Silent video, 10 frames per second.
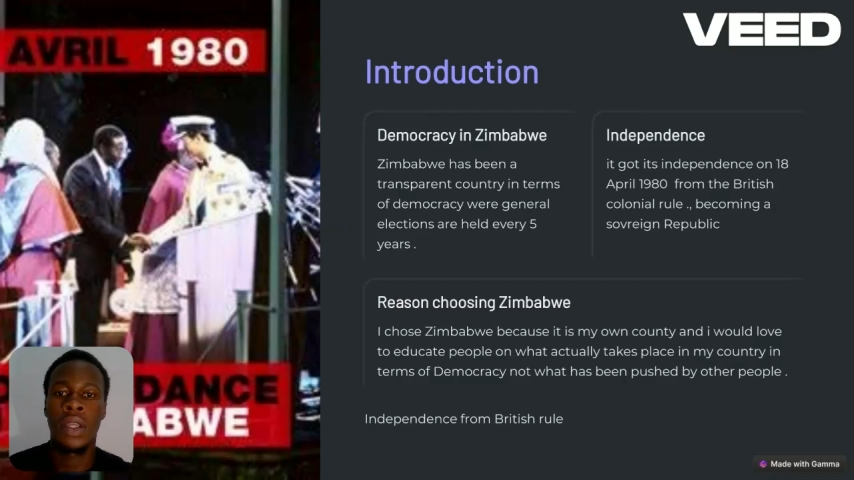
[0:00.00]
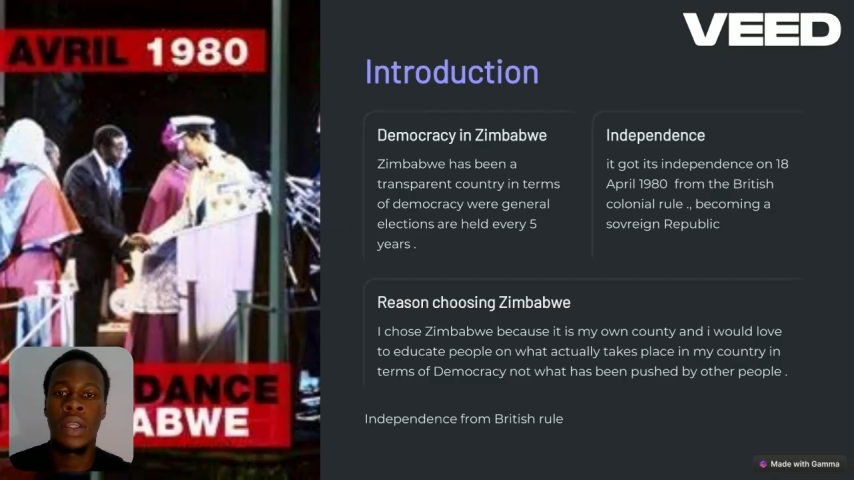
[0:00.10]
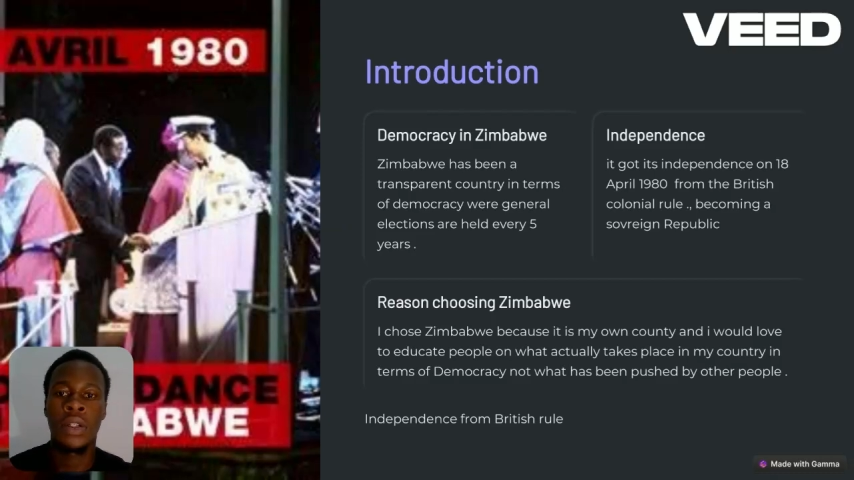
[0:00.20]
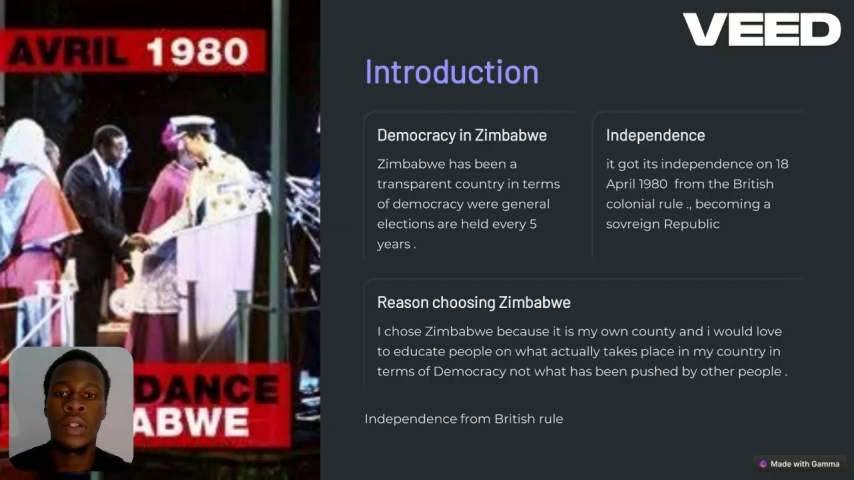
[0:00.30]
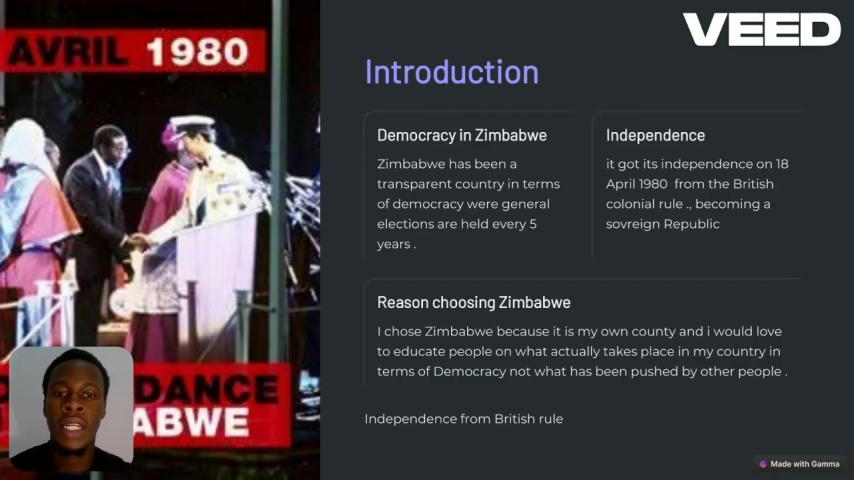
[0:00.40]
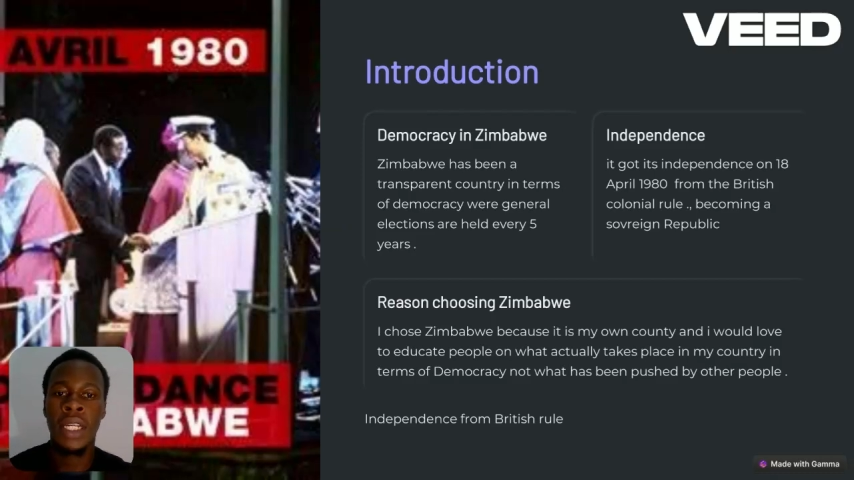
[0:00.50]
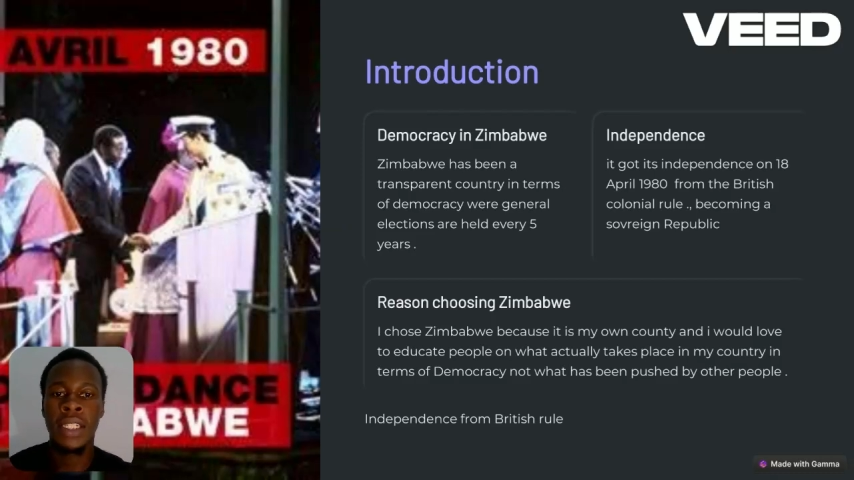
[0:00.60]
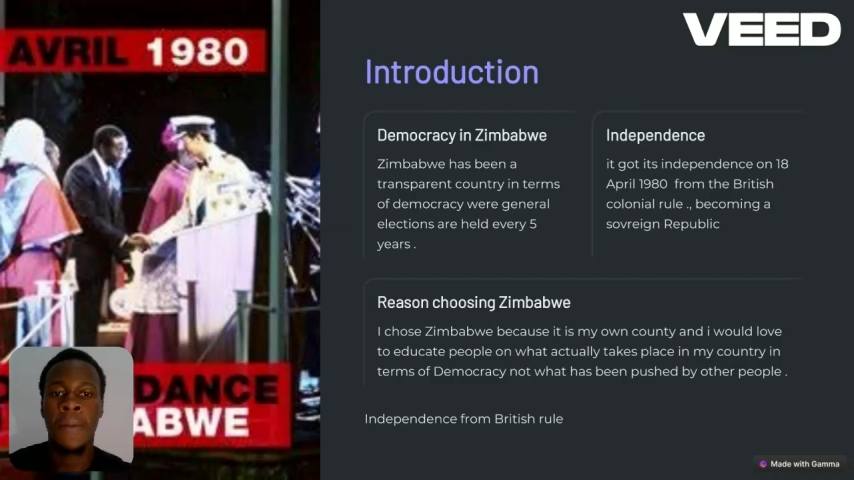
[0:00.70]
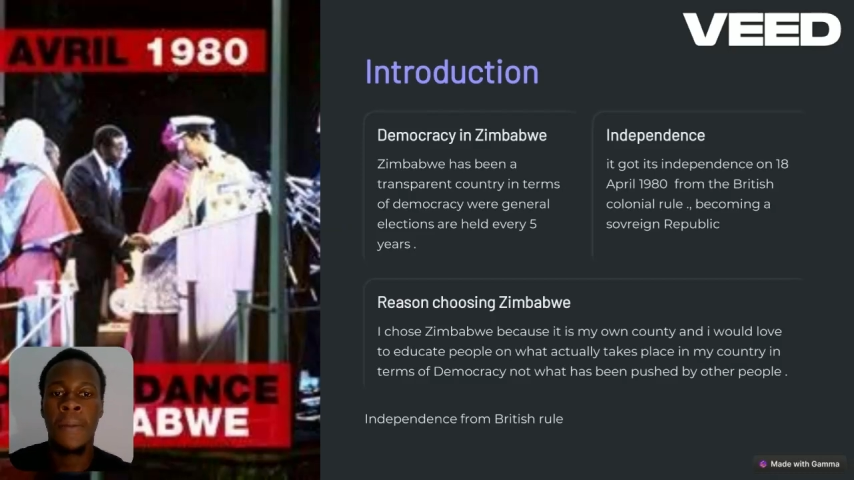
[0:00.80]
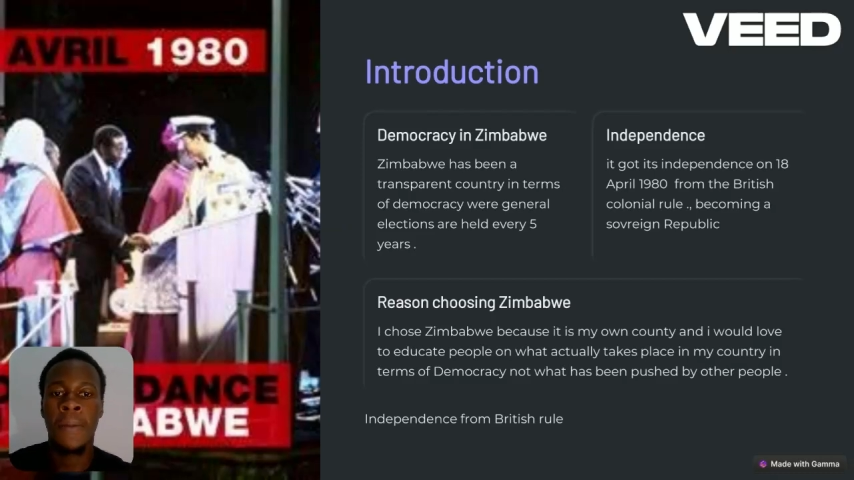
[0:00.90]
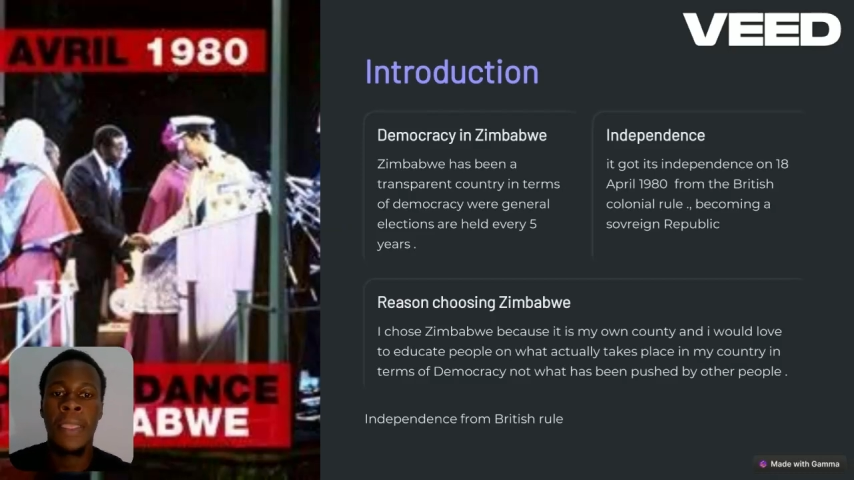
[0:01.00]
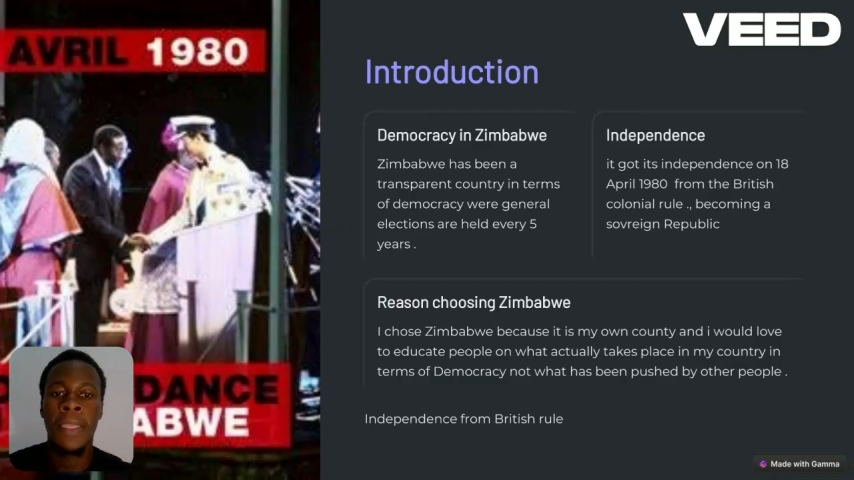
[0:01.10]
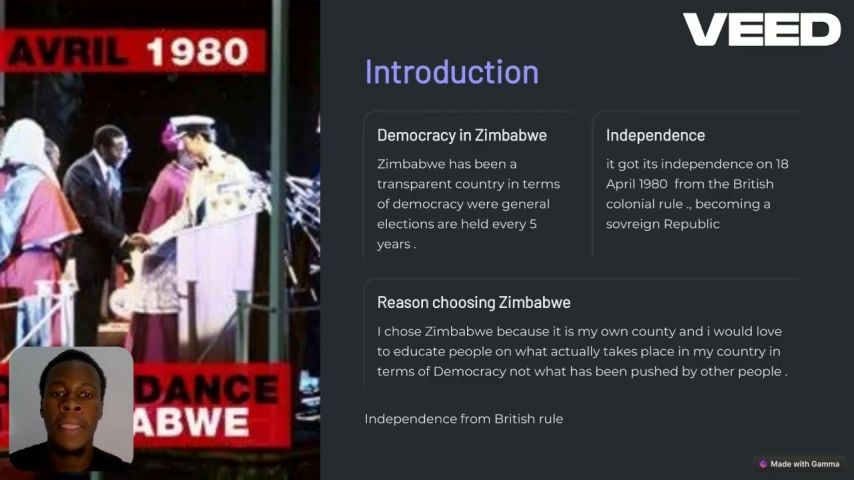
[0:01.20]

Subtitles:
Introduction.